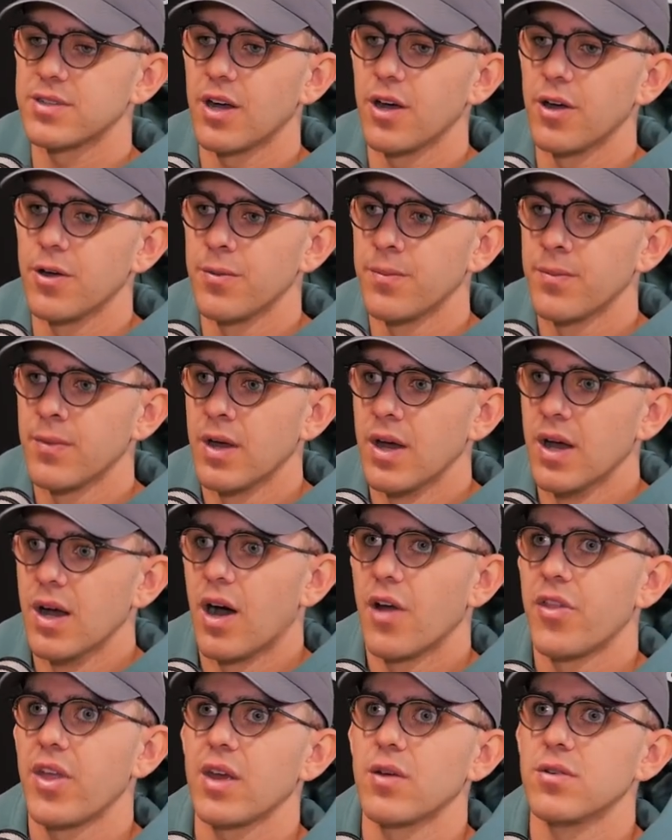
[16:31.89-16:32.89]
So
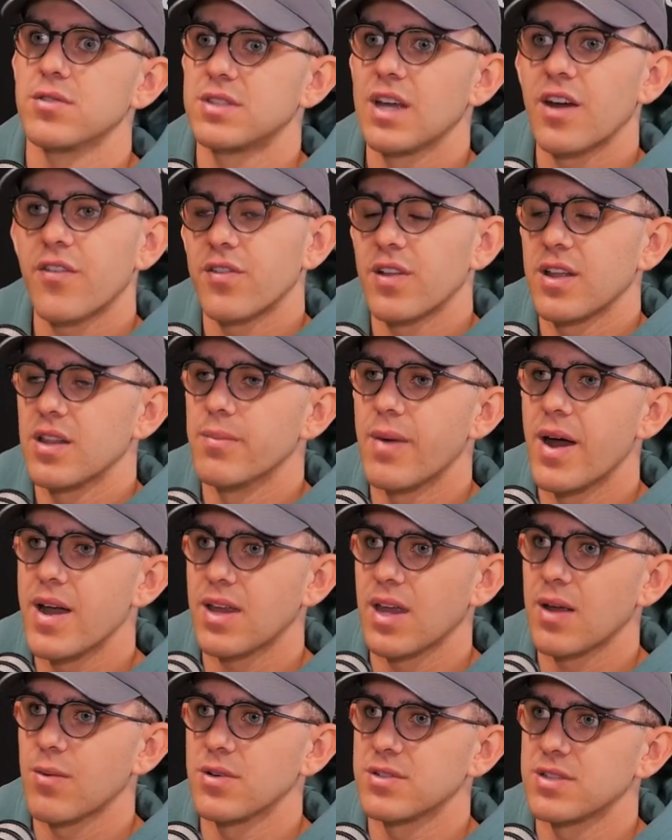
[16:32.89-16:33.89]
I think it was definitely the
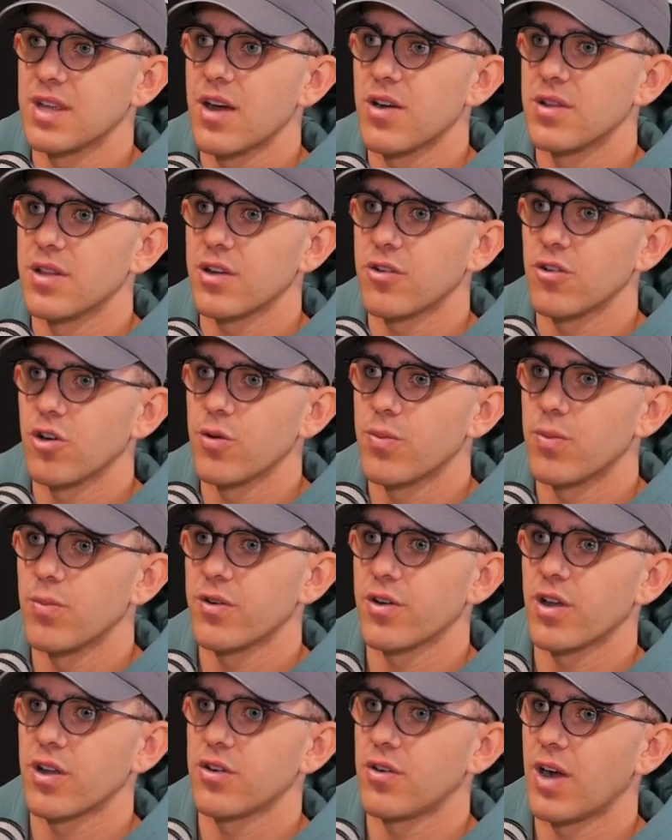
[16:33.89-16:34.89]
making was there in the group,
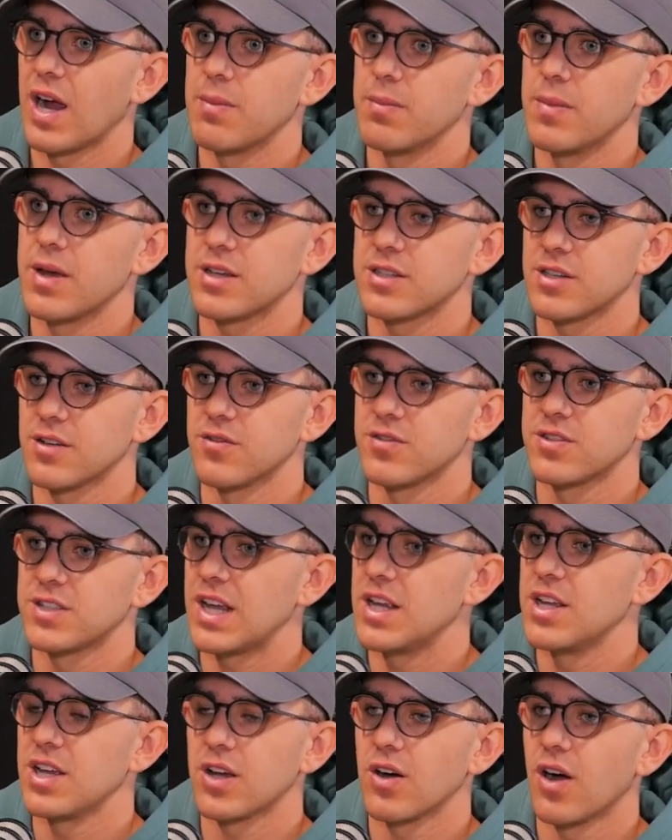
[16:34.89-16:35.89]
and we've got a great mix of
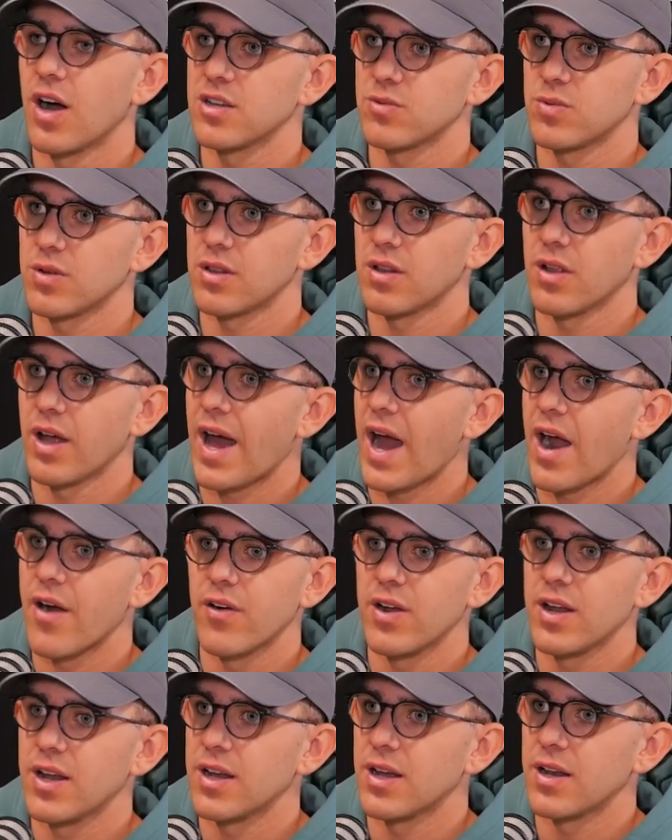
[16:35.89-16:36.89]
senior guys with
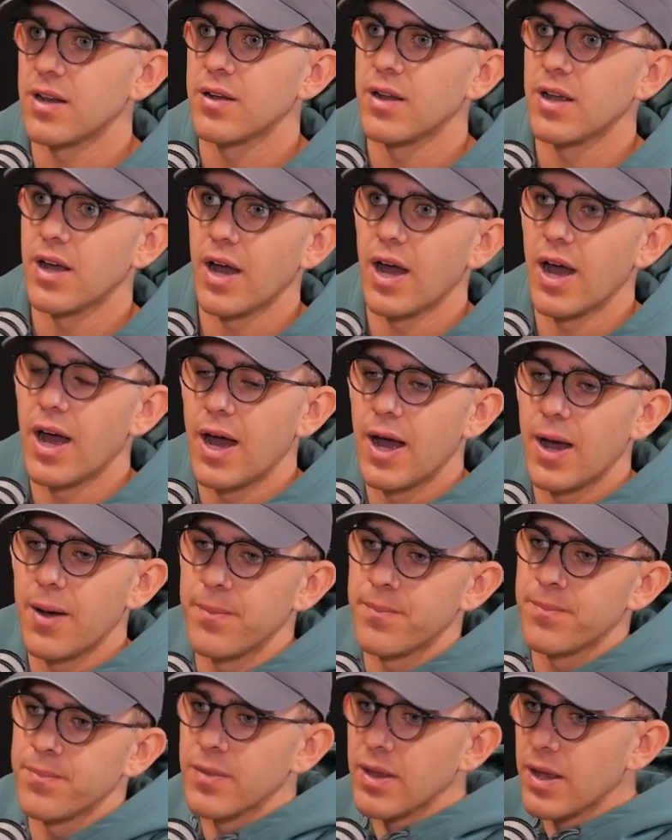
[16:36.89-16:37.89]
Harry and
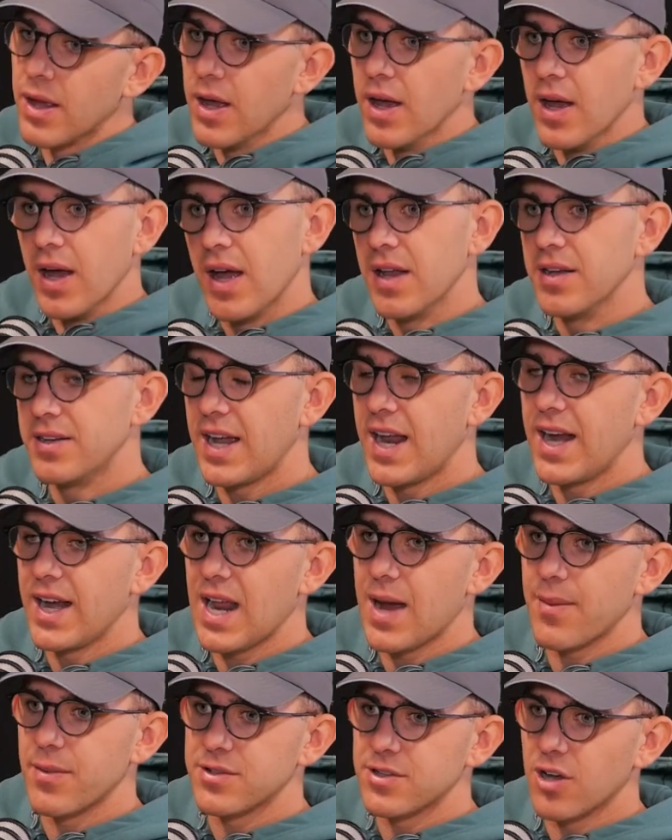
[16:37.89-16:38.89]

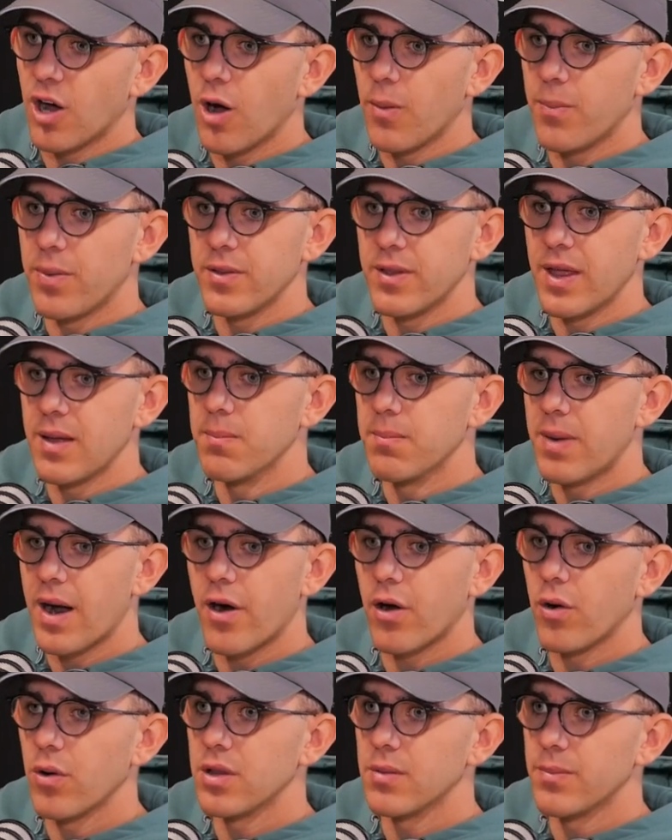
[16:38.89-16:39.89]
Deanie up the top, and then
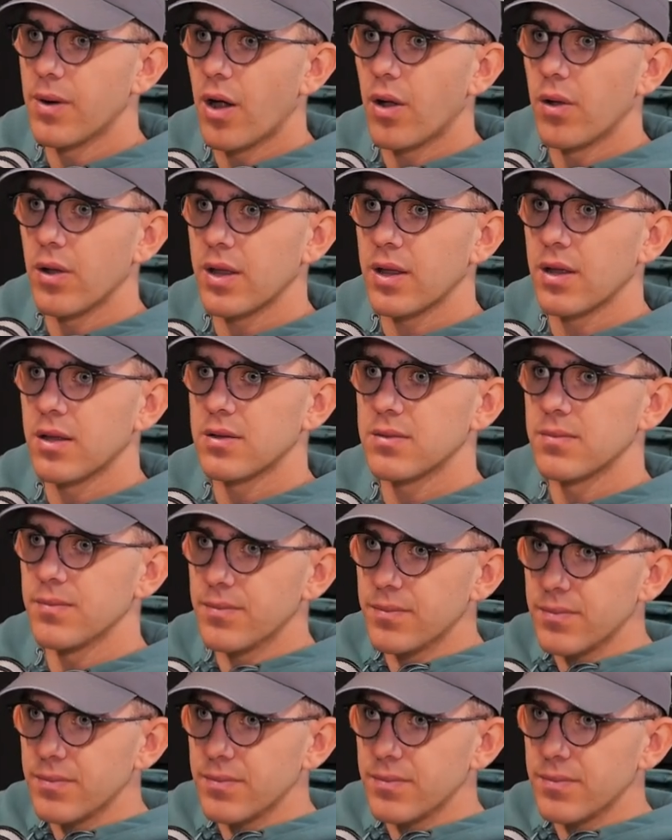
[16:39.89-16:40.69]
Barrow in the bowling,